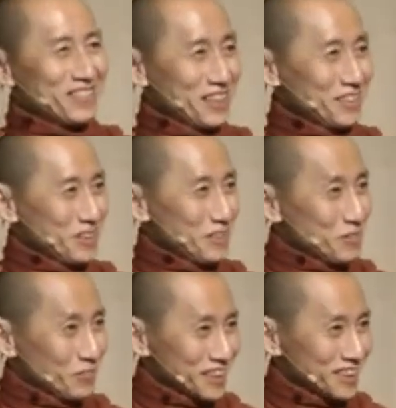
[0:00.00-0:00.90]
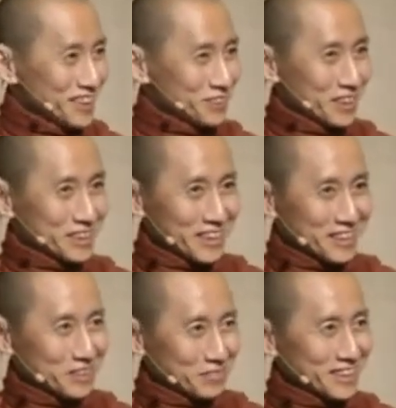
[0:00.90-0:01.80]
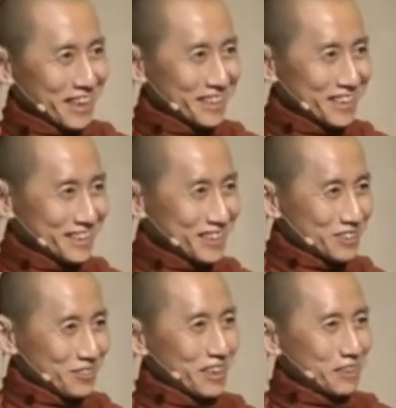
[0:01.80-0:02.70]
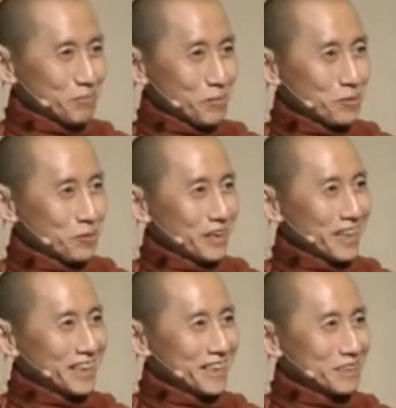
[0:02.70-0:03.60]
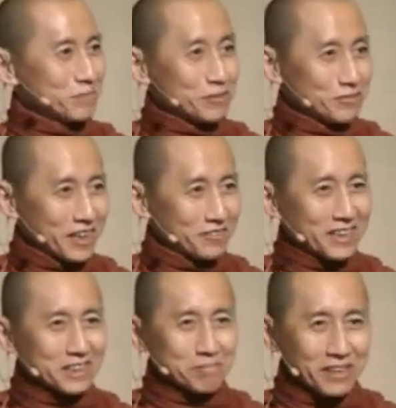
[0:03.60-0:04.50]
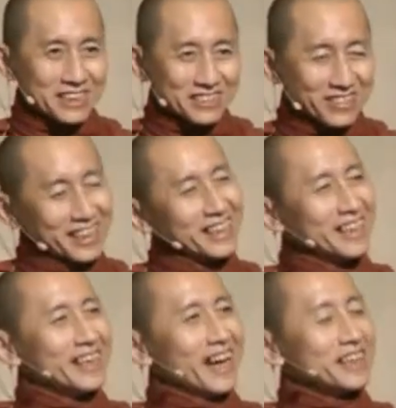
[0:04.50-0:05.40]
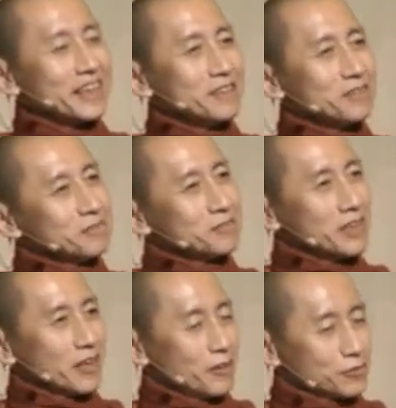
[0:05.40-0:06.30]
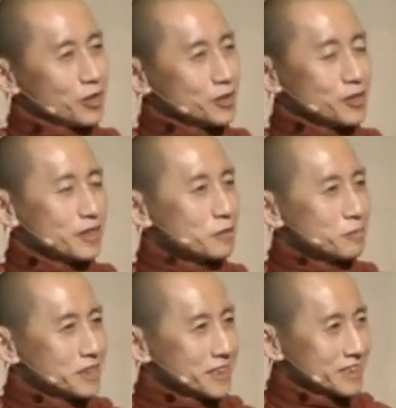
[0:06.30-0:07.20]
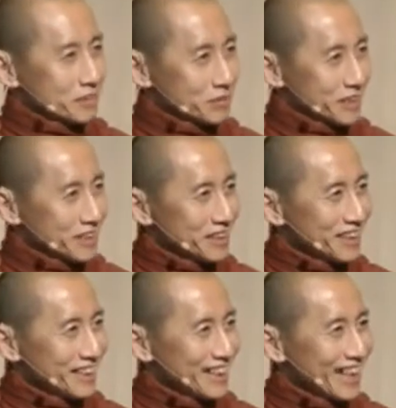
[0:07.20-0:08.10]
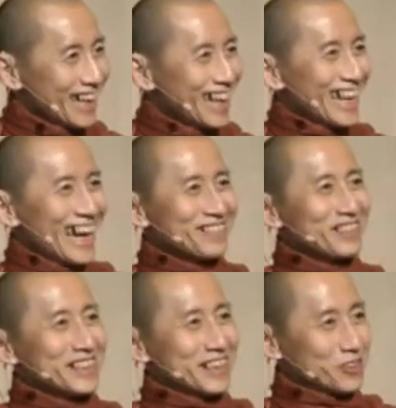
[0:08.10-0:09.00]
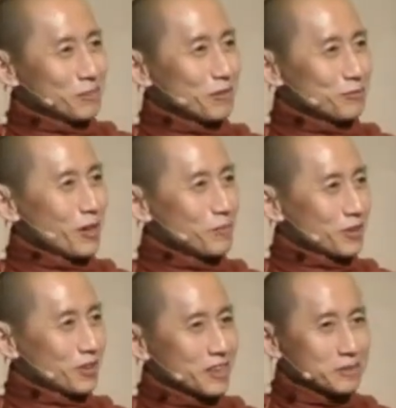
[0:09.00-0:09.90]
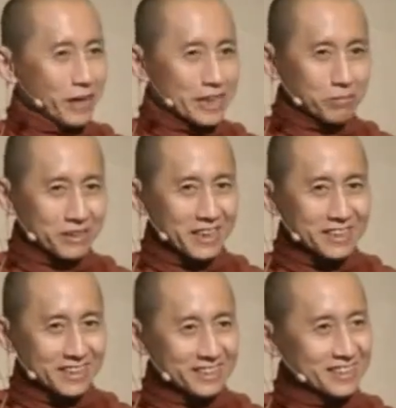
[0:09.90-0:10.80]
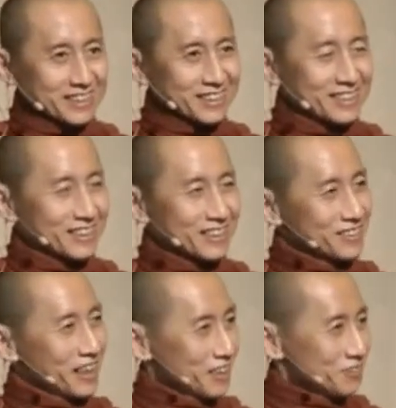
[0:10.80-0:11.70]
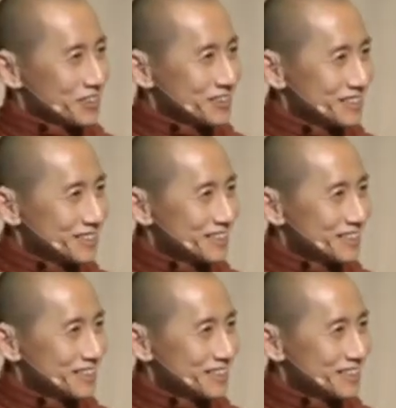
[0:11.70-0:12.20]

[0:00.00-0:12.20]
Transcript: very, very perfectionist, want things to be done in this way, in a proper way, in a perfect way, in the best way. And then, of course, not everybody is like me. And when they don't perform according to my expectations, you know how I feel?